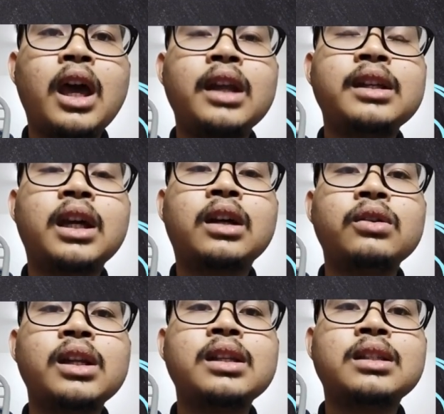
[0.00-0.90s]
and their
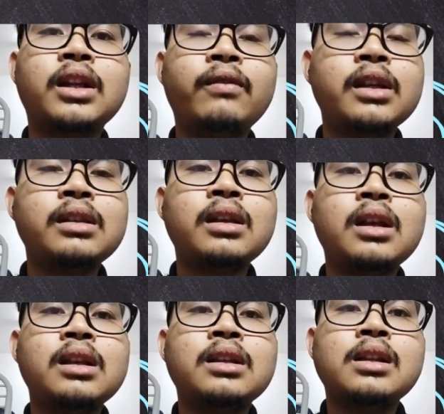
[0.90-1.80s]
cornering stiffness
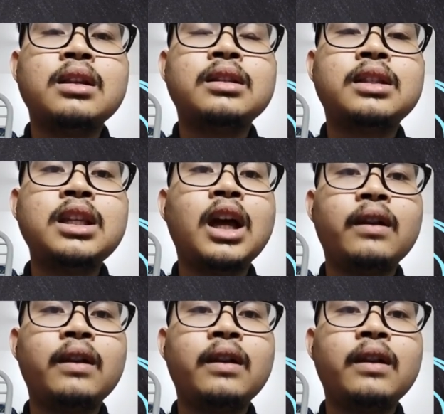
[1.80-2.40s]
C